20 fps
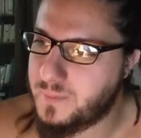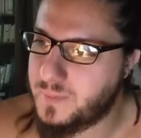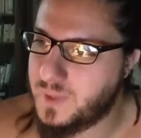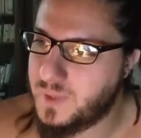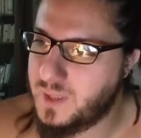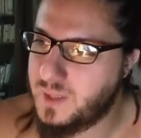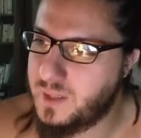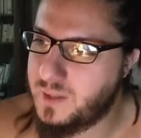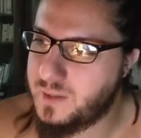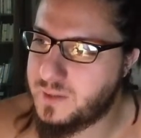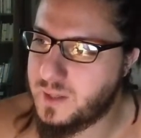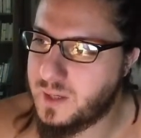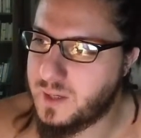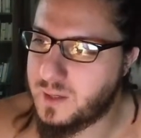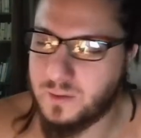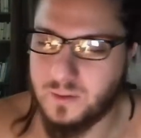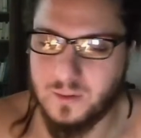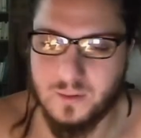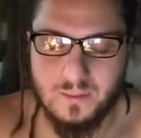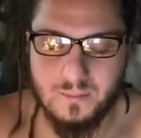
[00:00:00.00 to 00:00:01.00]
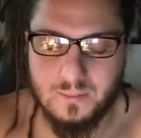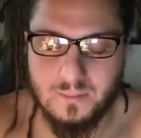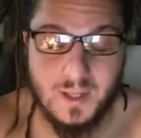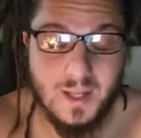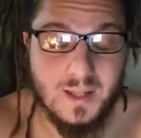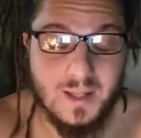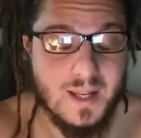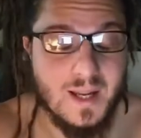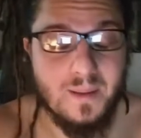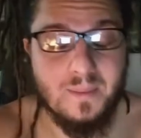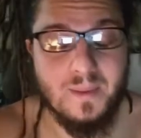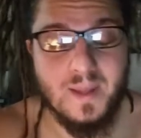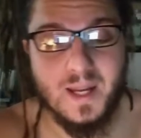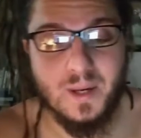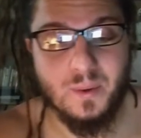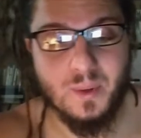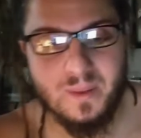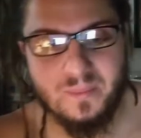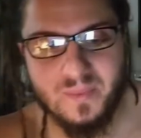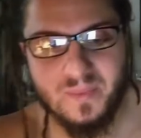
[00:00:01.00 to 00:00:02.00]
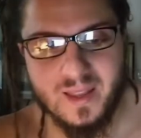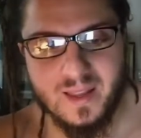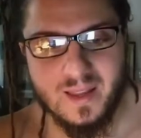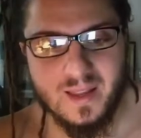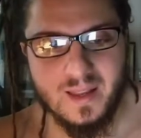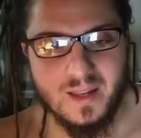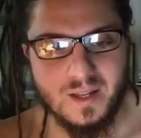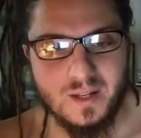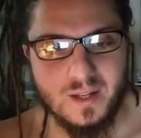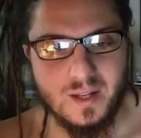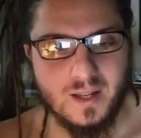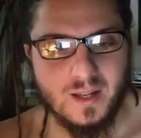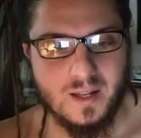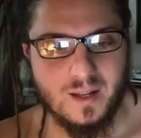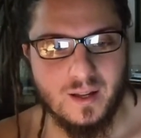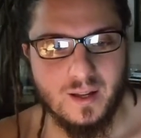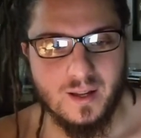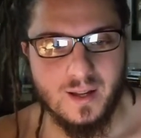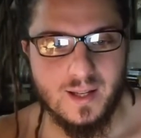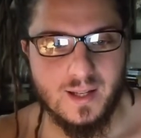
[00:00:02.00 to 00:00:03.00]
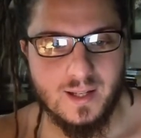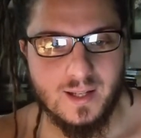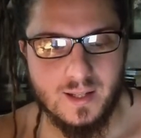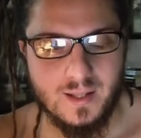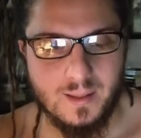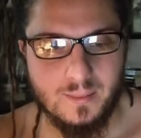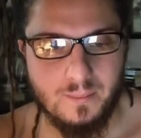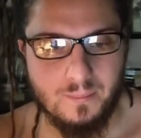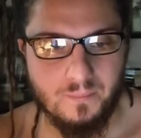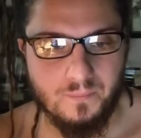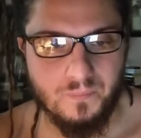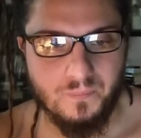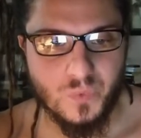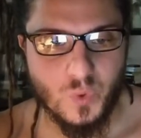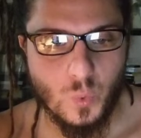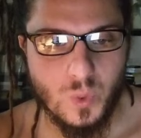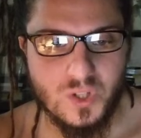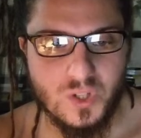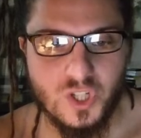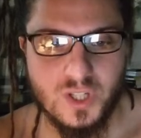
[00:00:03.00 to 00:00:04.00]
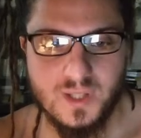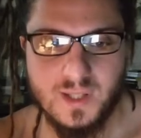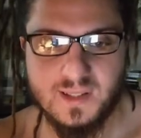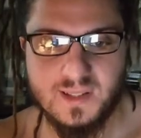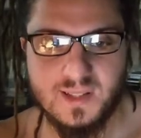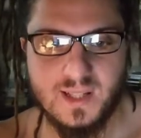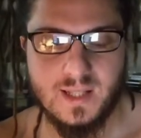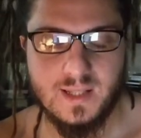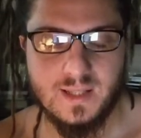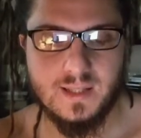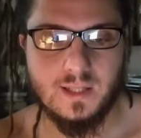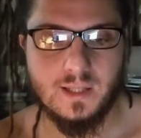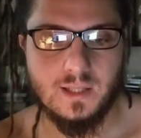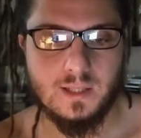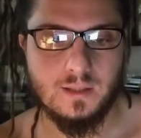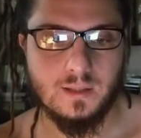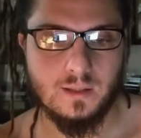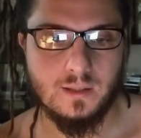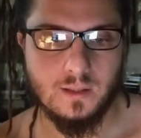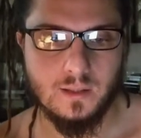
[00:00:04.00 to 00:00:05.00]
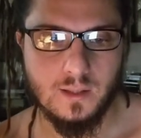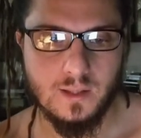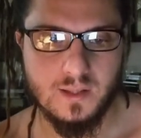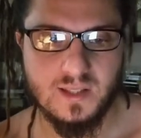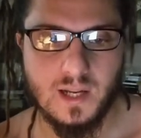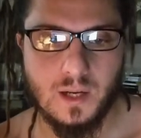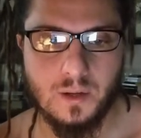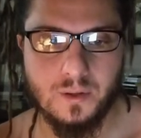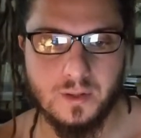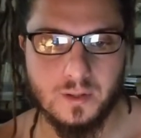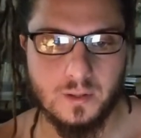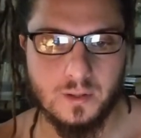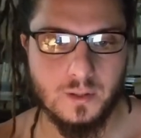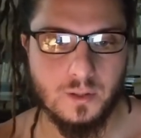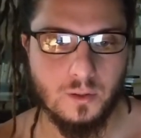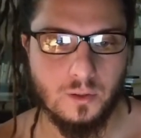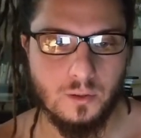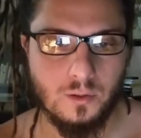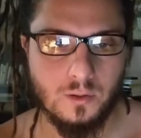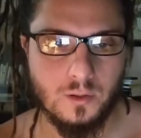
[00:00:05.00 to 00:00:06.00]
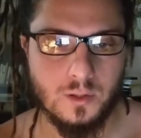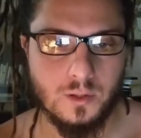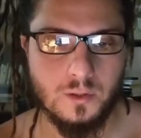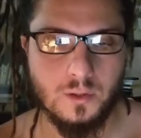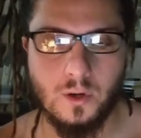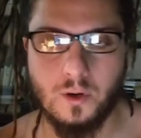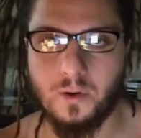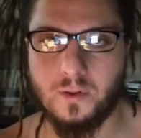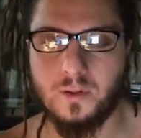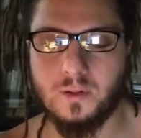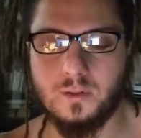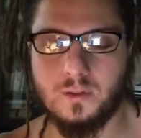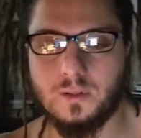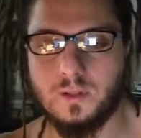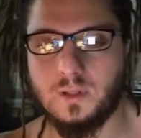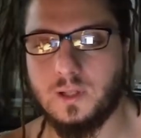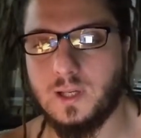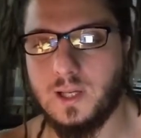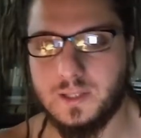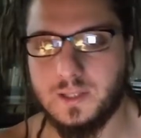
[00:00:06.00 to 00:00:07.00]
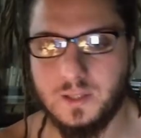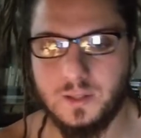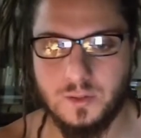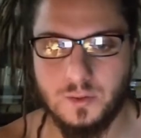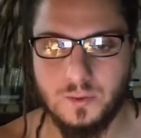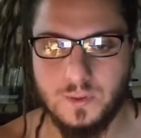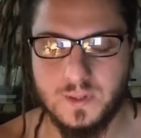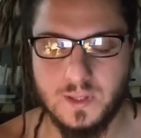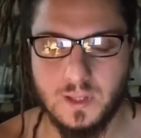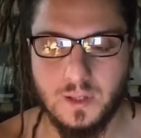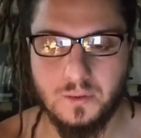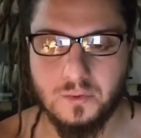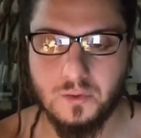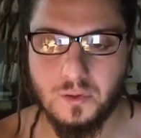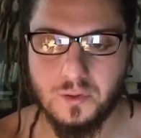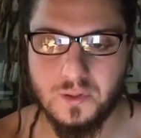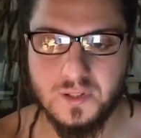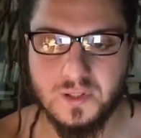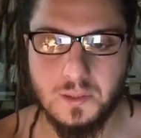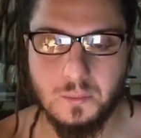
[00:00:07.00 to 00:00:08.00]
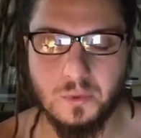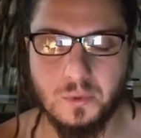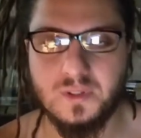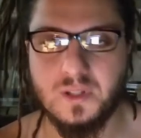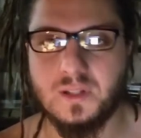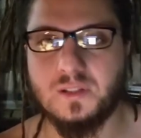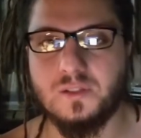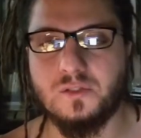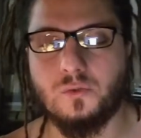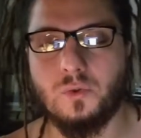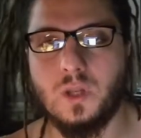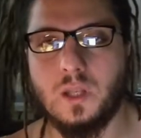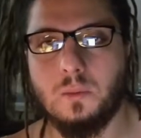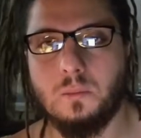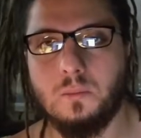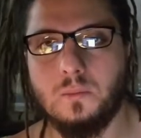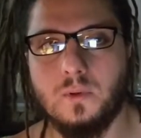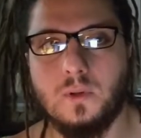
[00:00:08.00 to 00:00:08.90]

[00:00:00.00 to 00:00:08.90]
Is that a yeah, anyway, when she descends in the southern or northern latitudes. And of course the most extreme